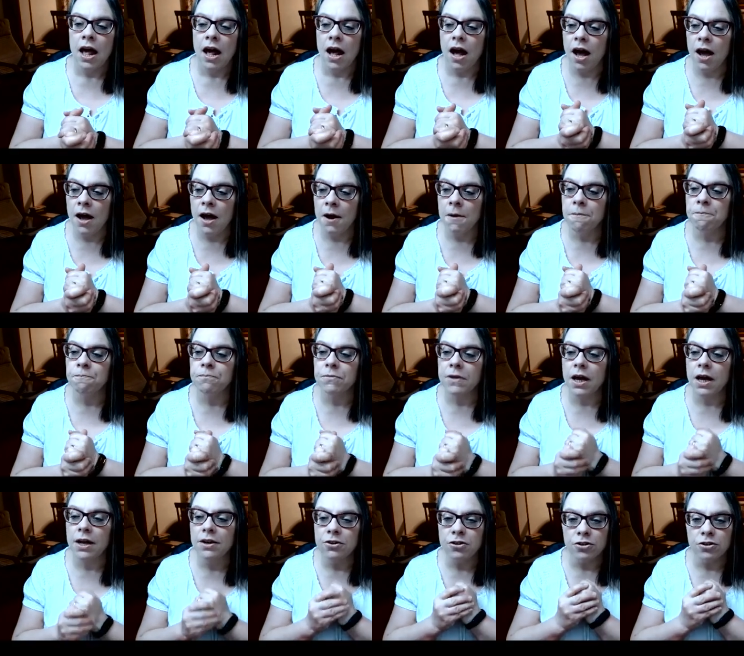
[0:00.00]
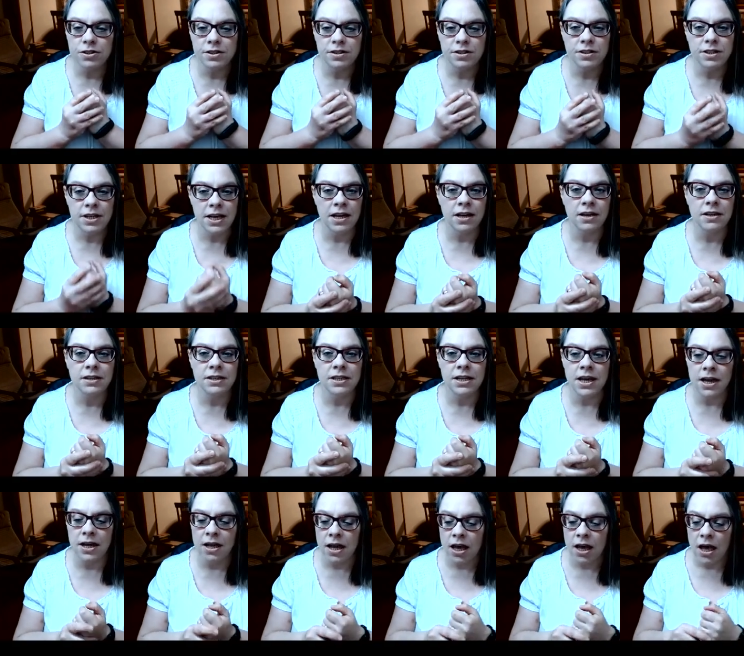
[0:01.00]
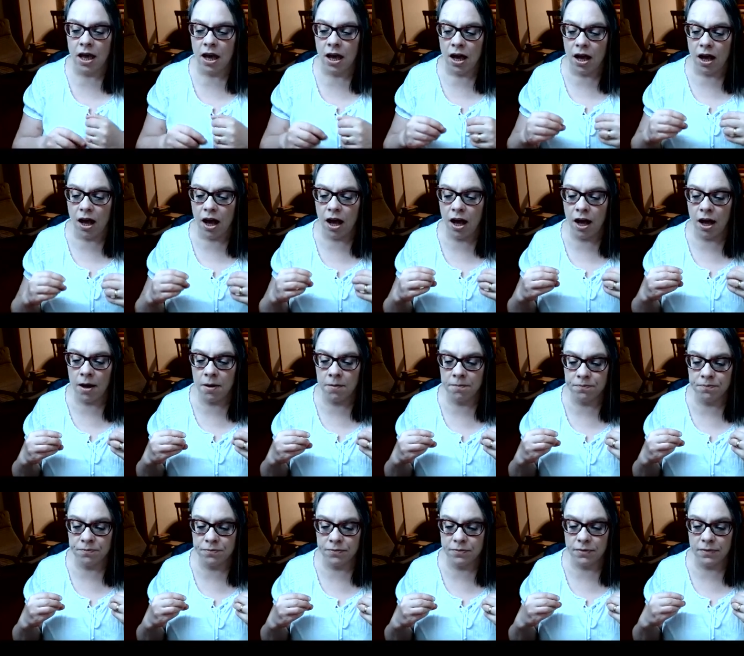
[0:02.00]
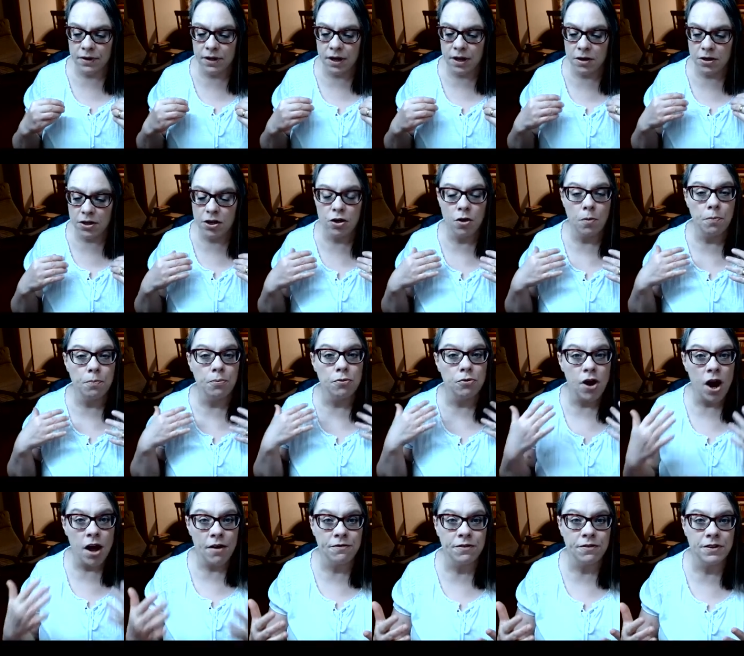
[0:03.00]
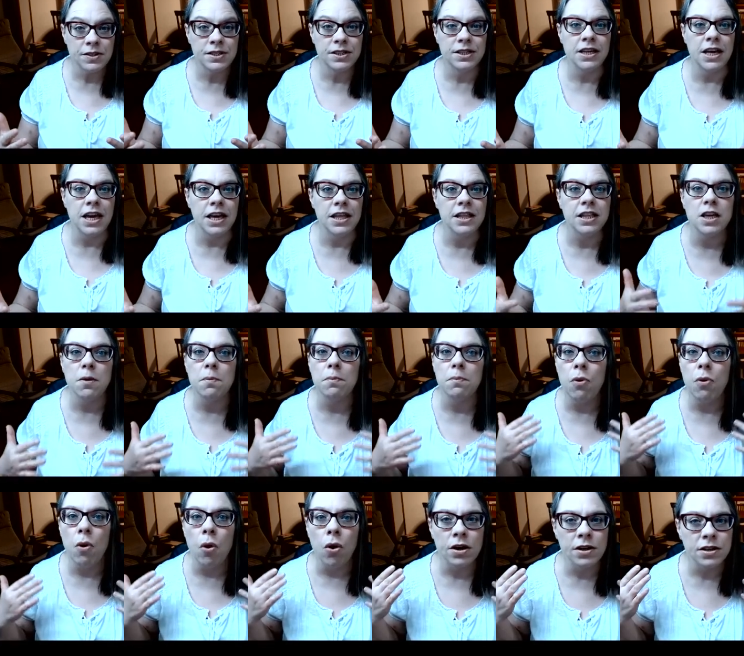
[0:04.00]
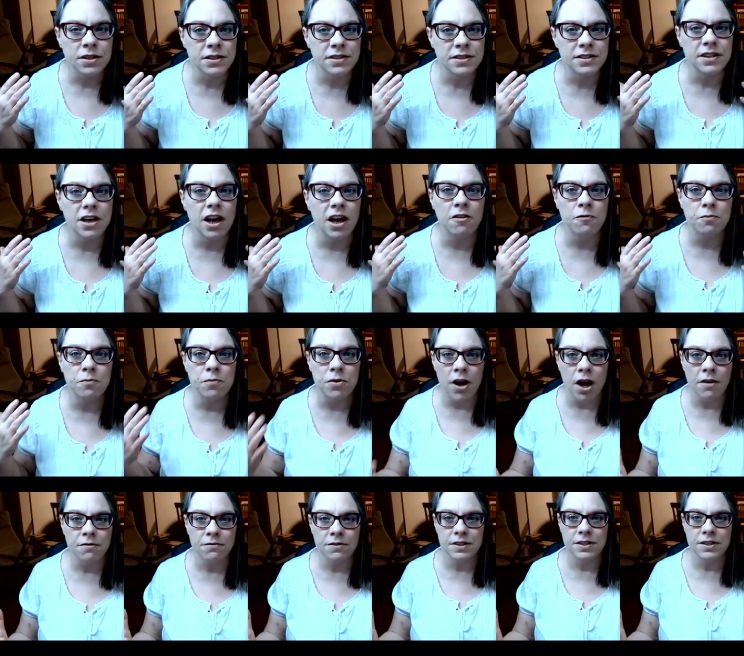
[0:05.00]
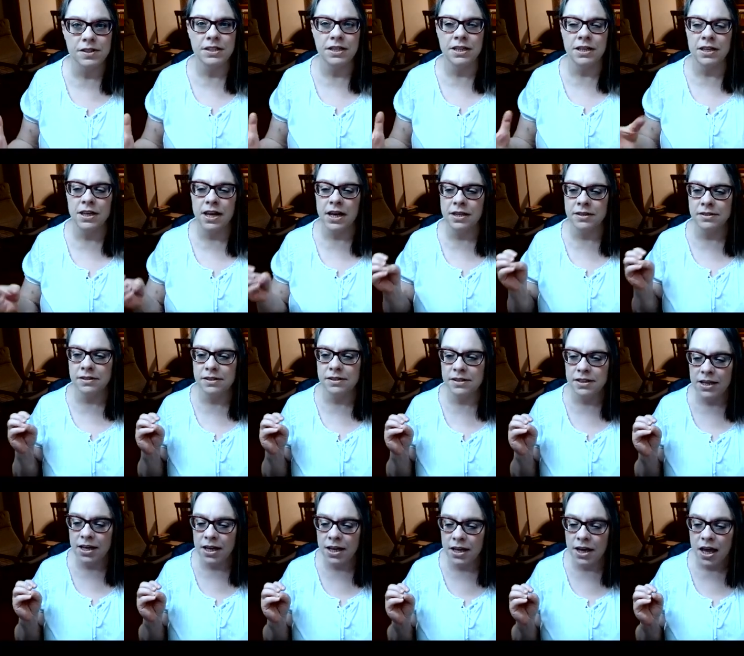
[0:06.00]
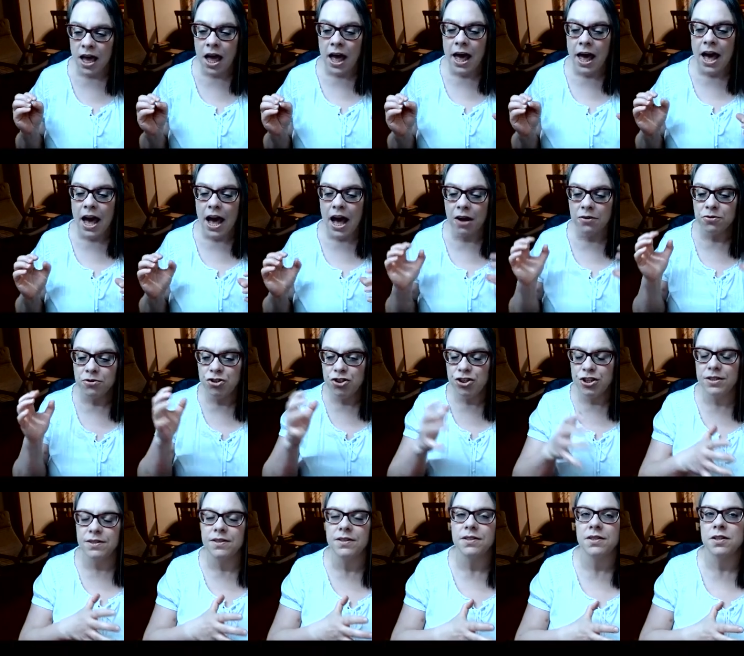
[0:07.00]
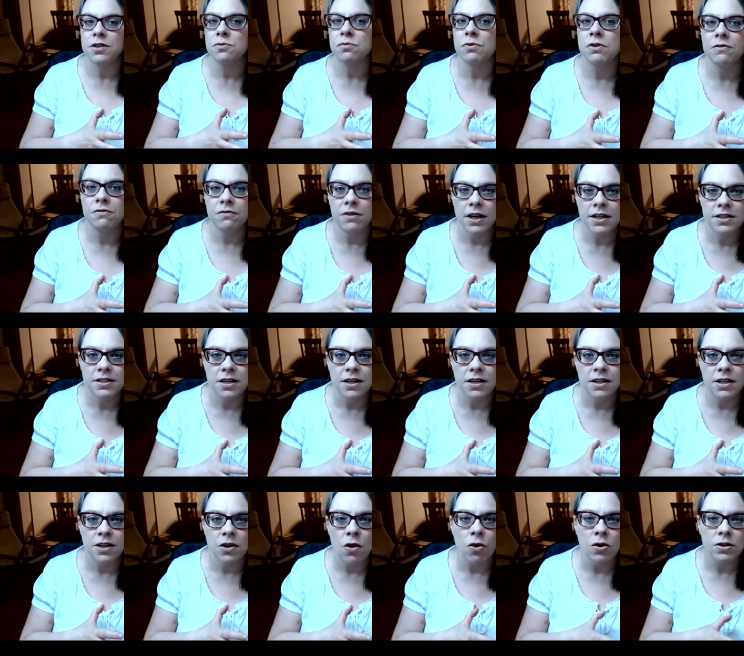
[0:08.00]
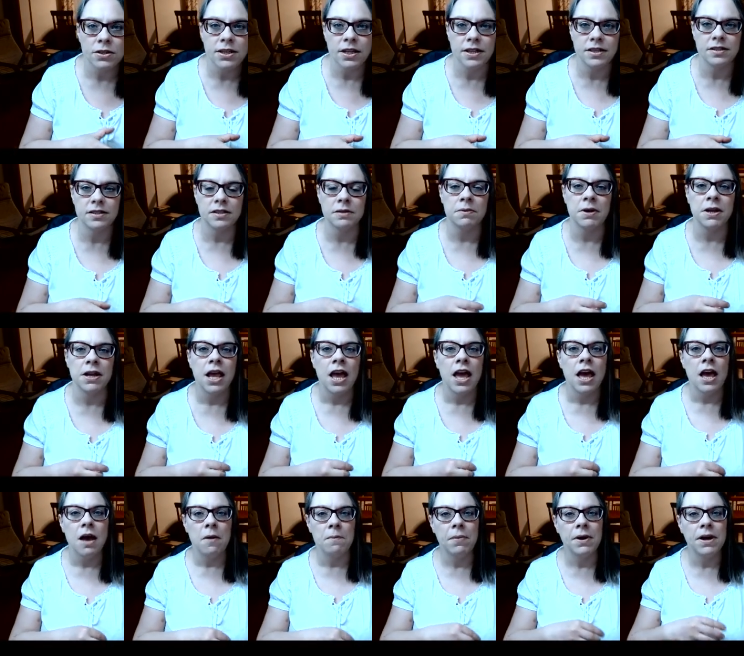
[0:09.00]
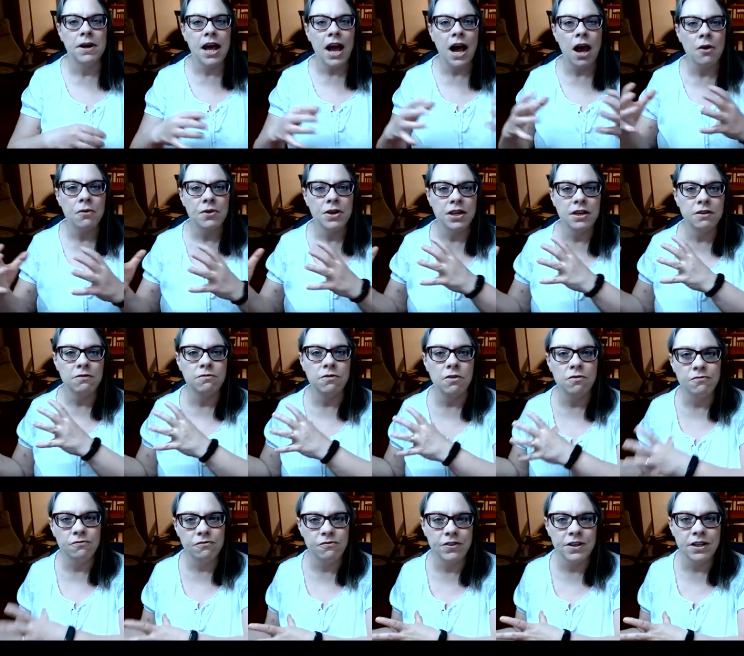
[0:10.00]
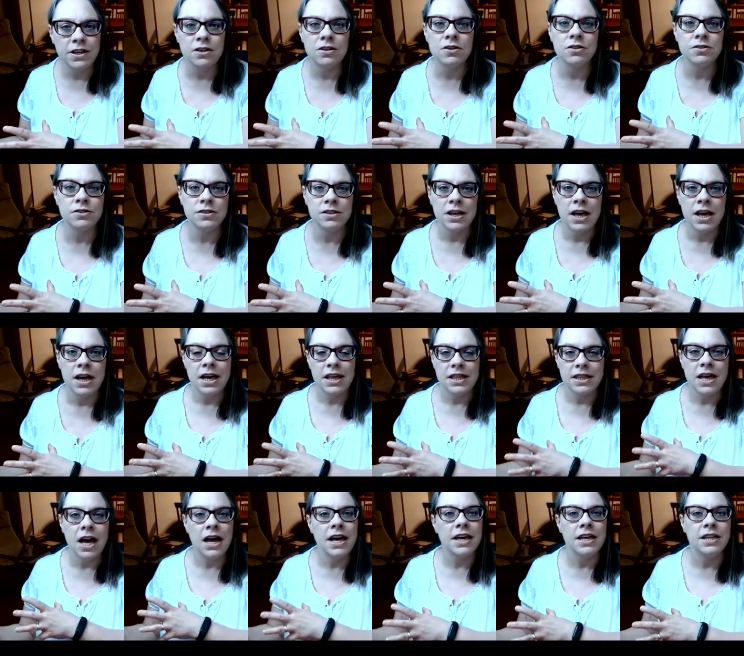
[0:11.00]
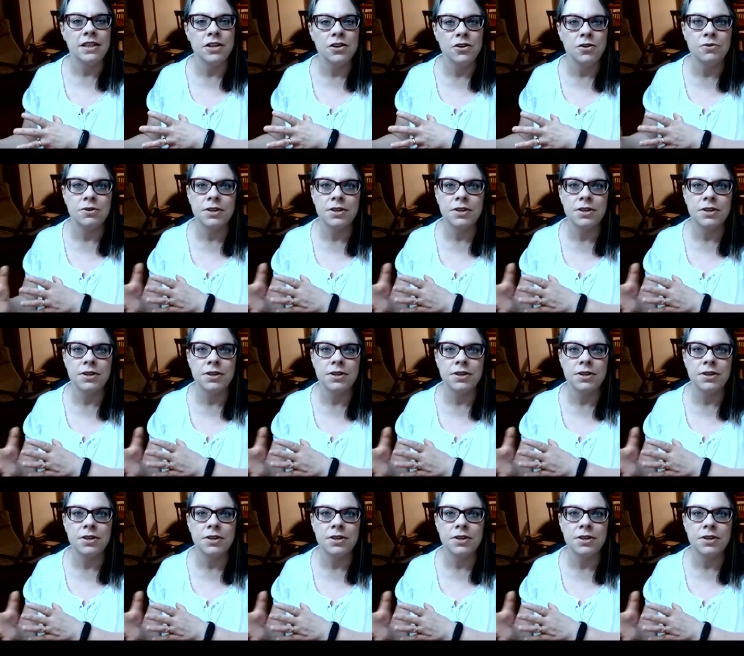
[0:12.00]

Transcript: Um, understanding um, you know, prophecy and the importance of prophecy and seeing how Jesus is reflected in the Old Testament, but how he fulfills that in the New